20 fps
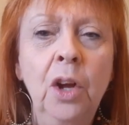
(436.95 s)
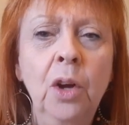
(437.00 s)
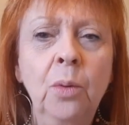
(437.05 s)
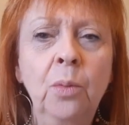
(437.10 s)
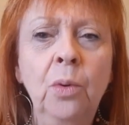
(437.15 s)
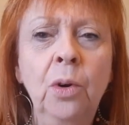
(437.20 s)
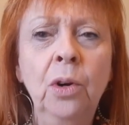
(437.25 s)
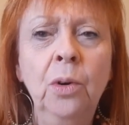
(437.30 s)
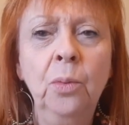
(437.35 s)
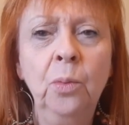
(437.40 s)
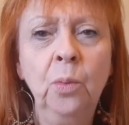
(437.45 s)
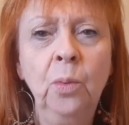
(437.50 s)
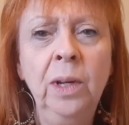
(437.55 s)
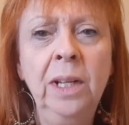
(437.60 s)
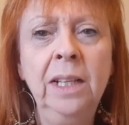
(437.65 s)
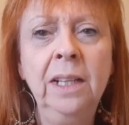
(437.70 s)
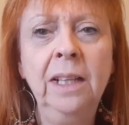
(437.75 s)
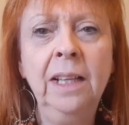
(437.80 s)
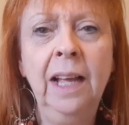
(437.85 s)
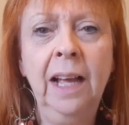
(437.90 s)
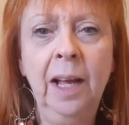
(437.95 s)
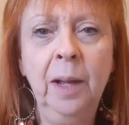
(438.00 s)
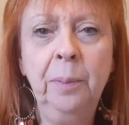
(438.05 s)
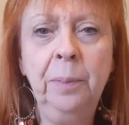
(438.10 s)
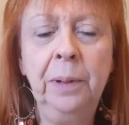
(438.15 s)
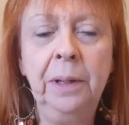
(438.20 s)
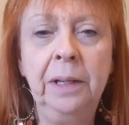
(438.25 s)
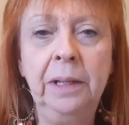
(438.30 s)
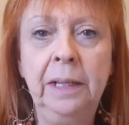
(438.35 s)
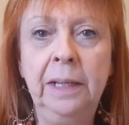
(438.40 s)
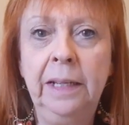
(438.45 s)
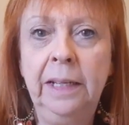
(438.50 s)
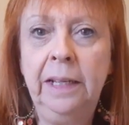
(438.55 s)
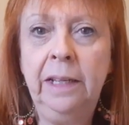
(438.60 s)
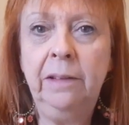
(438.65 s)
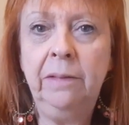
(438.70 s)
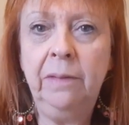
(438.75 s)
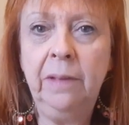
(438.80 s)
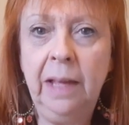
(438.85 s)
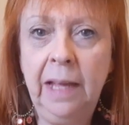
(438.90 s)
What will happen
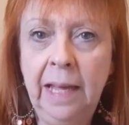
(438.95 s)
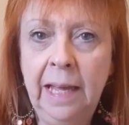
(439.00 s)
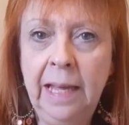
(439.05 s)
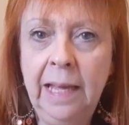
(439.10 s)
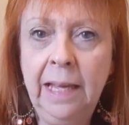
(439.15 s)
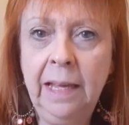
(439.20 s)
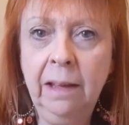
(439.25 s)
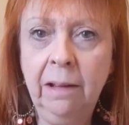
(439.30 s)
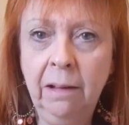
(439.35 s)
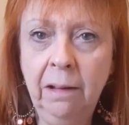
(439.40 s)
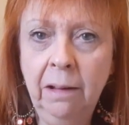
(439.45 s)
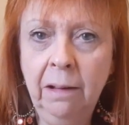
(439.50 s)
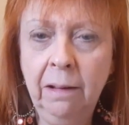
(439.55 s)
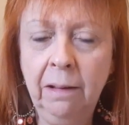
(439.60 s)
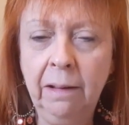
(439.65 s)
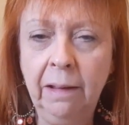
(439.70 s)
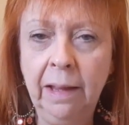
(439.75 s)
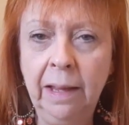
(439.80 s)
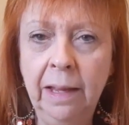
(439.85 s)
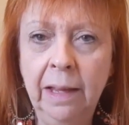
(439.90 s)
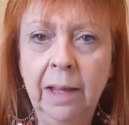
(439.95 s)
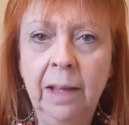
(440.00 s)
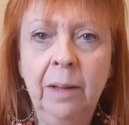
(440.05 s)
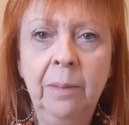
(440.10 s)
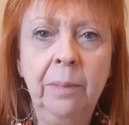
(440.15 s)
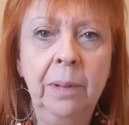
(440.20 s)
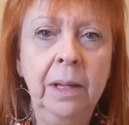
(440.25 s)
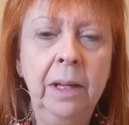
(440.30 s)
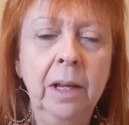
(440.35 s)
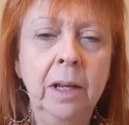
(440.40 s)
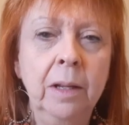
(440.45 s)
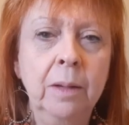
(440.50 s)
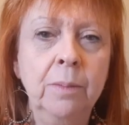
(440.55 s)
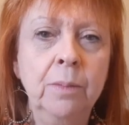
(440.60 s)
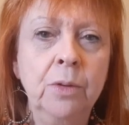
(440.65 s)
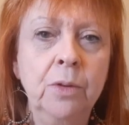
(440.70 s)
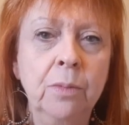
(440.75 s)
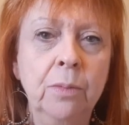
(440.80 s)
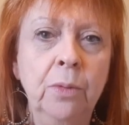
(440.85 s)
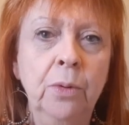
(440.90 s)
if AI
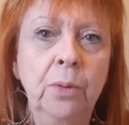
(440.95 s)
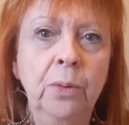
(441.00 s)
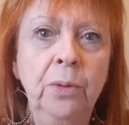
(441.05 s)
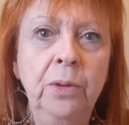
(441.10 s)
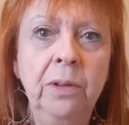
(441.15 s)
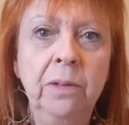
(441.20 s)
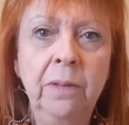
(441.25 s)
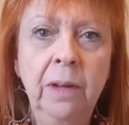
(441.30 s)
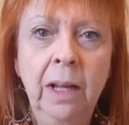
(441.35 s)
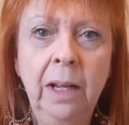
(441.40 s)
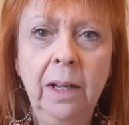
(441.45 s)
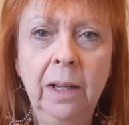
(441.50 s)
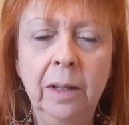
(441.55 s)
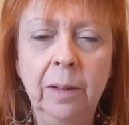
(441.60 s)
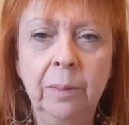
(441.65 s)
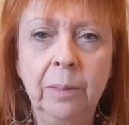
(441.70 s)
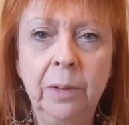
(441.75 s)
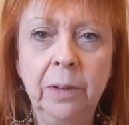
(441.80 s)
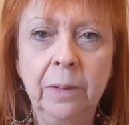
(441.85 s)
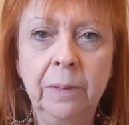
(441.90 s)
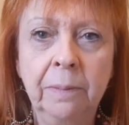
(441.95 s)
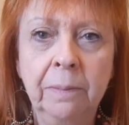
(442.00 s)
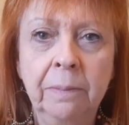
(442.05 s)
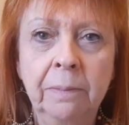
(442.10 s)
becomes more developed?